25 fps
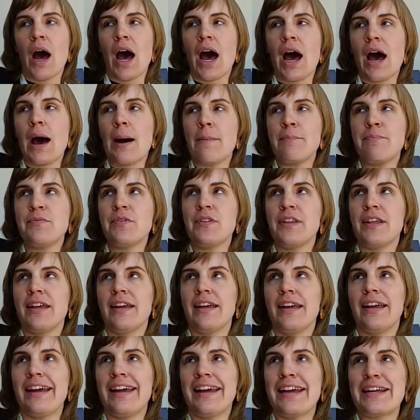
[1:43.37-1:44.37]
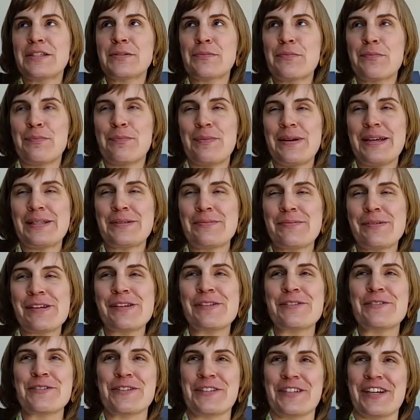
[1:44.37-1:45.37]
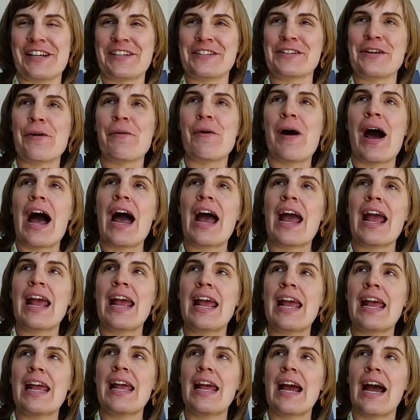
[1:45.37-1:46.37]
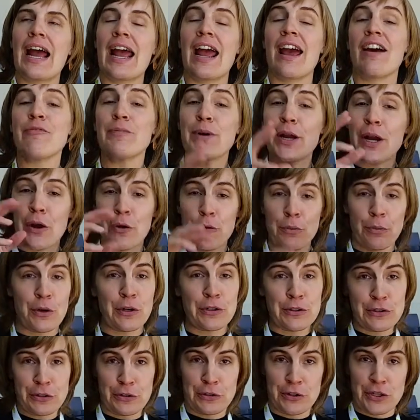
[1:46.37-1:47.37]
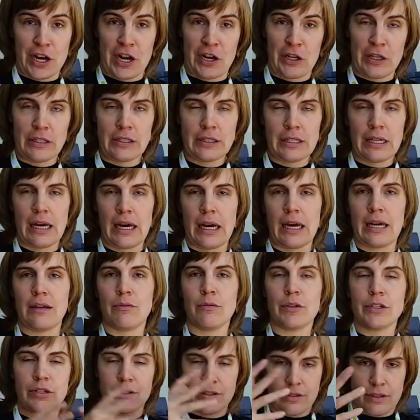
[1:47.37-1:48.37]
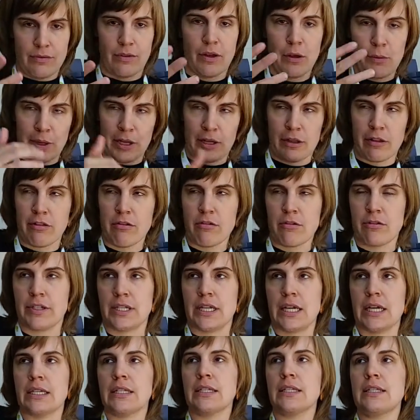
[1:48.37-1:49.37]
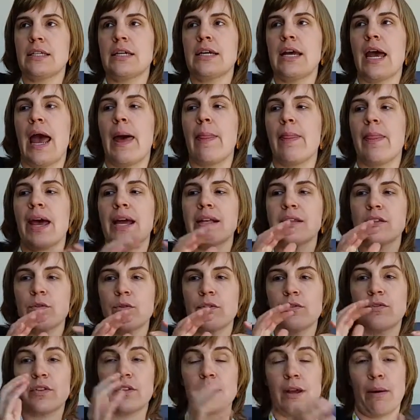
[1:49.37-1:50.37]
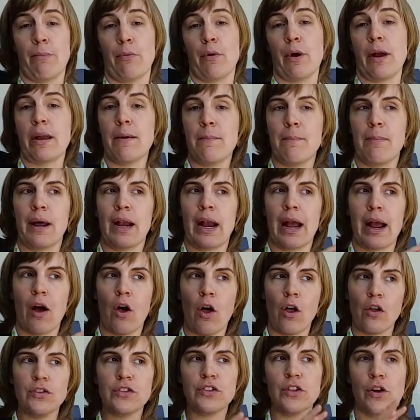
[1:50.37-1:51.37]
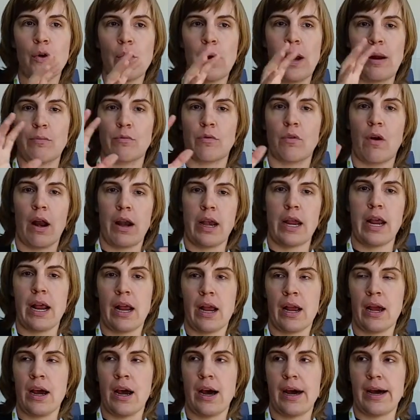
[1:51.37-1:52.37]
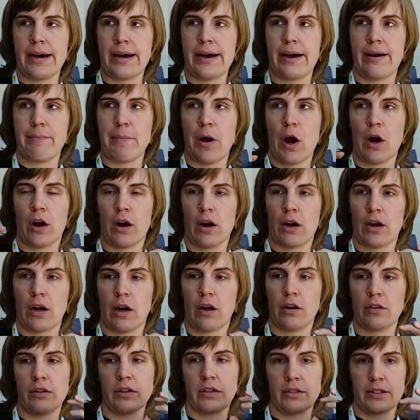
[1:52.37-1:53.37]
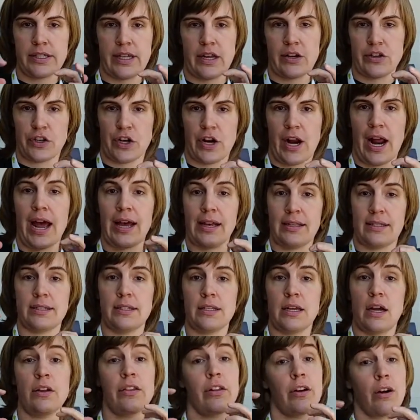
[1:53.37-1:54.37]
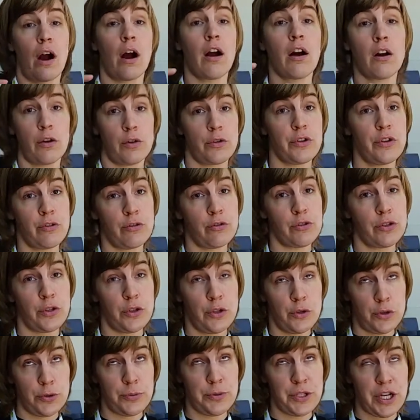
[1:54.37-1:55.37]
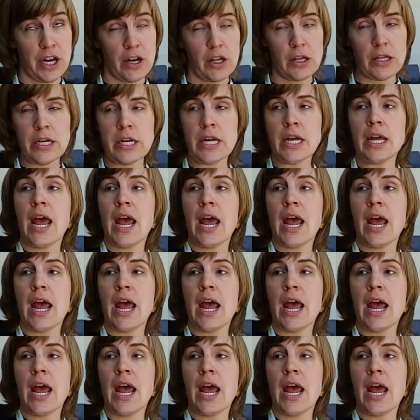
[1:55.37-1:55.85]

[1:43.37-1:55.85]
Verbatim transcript: Um, it's been interesting. So I, I have my own personal channel, uh, which is a developmental enthusiast, and that's sort of separate. But I also am running um, our, our little center has their, our own YouTube channel,